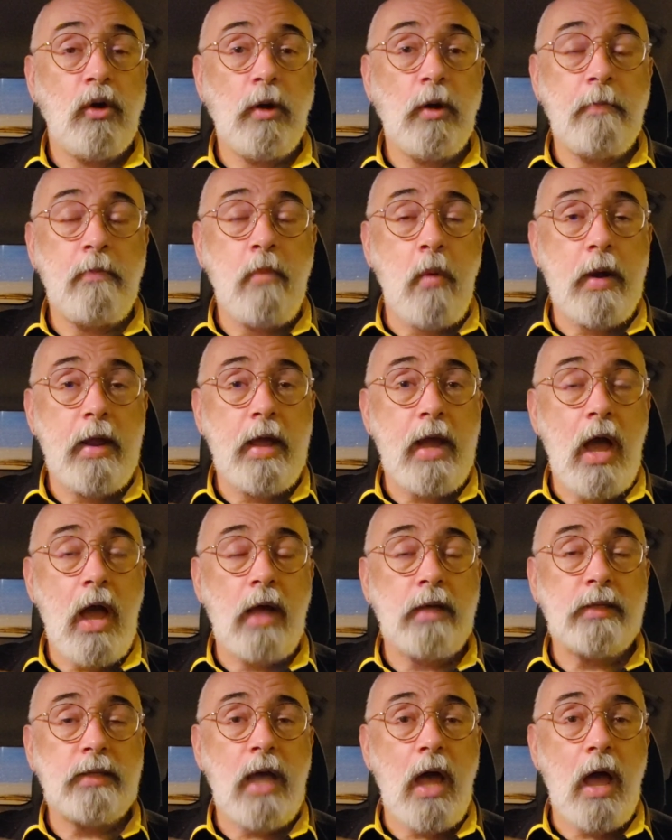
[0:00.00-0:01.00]
Good morning,
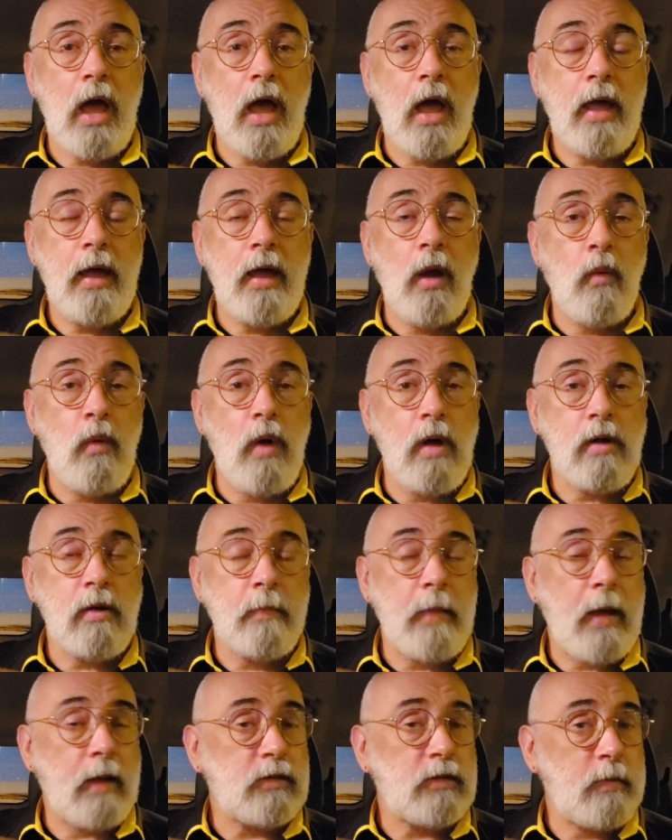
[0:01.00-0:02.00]
guys. Hi,
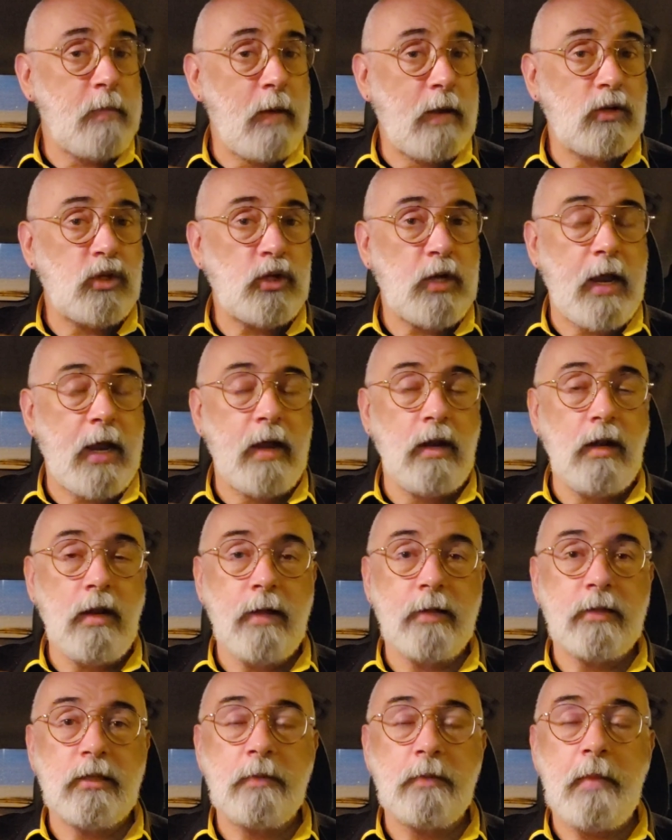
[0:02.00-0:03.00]
welcome back to my channel.
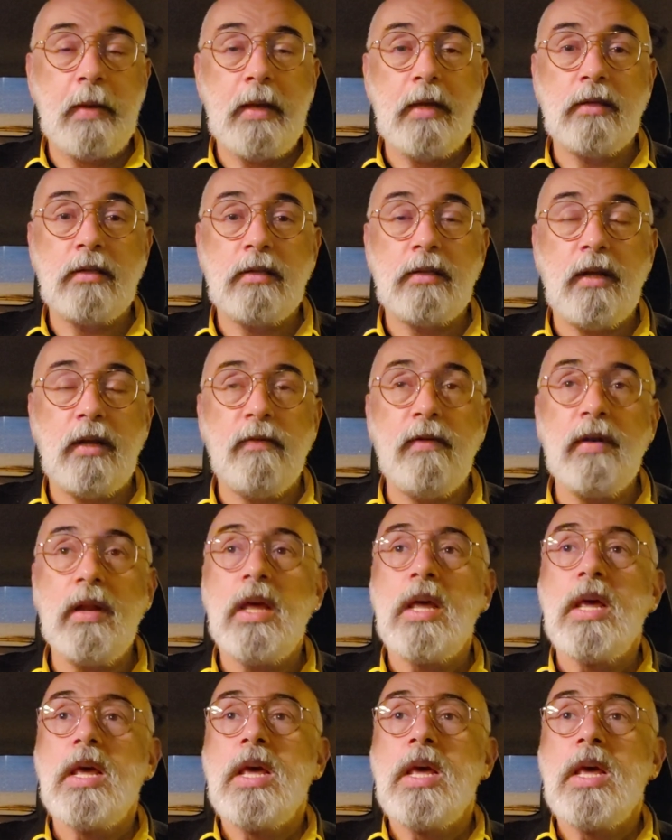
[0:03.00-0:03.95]
It's me, Steven.